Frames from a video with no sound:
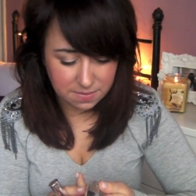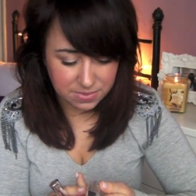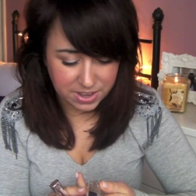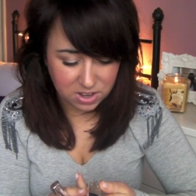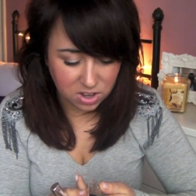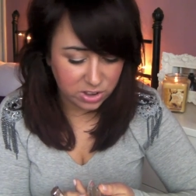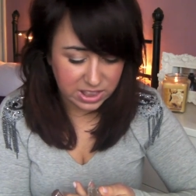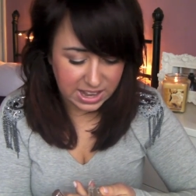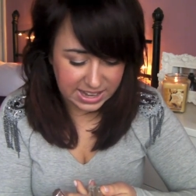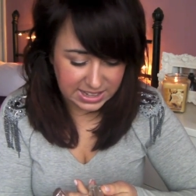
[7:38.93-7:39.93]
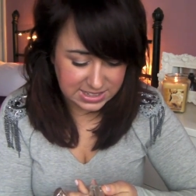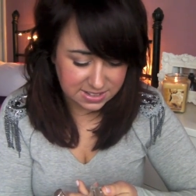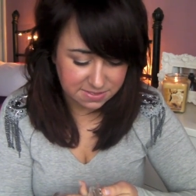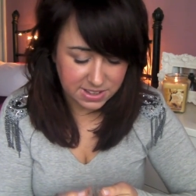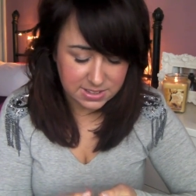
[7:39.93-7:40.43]
they're called Light
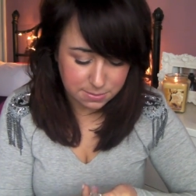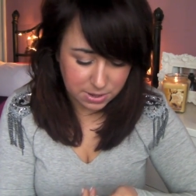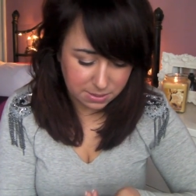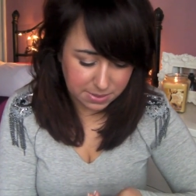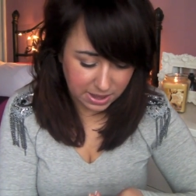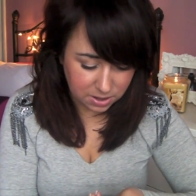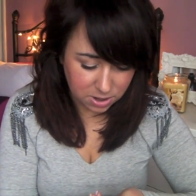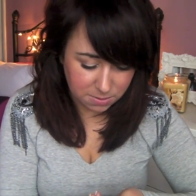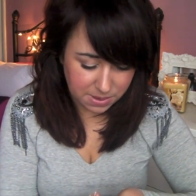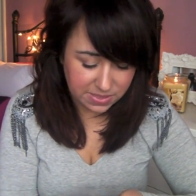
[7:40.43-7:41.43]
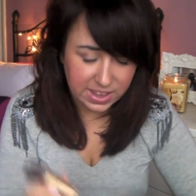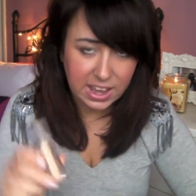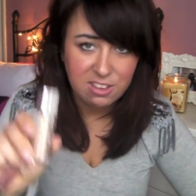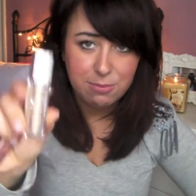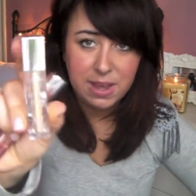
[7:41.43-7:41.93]
Face and Body Makeup, and they
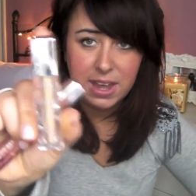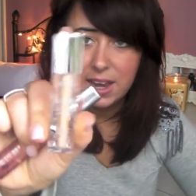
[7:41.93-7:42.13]
gave me